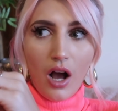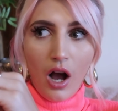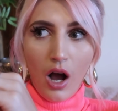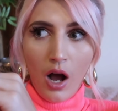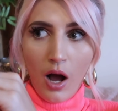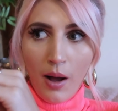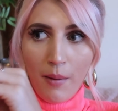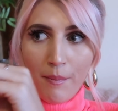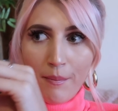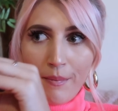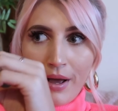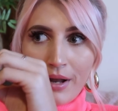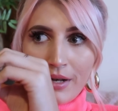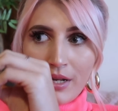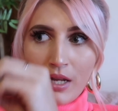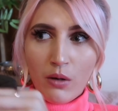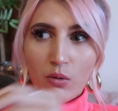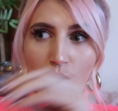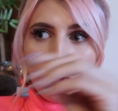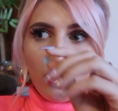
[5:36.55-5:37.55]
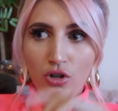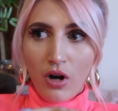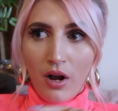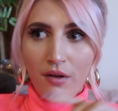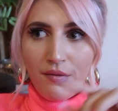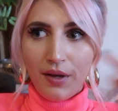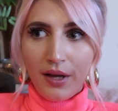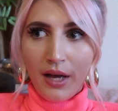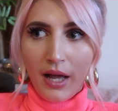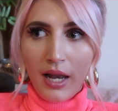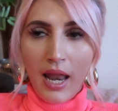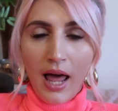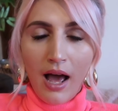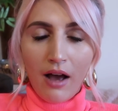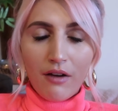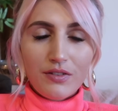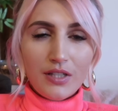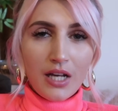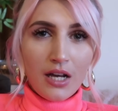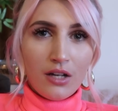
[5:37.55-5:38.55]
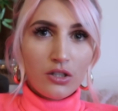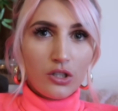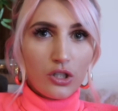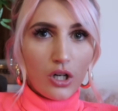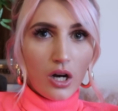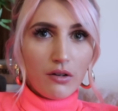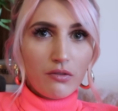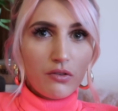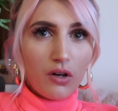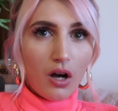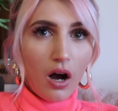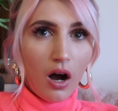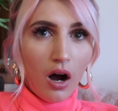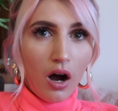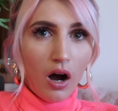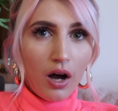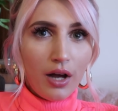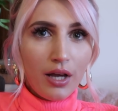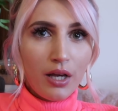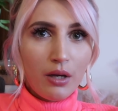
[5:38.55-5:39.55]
and he was driving a left-hand drive car.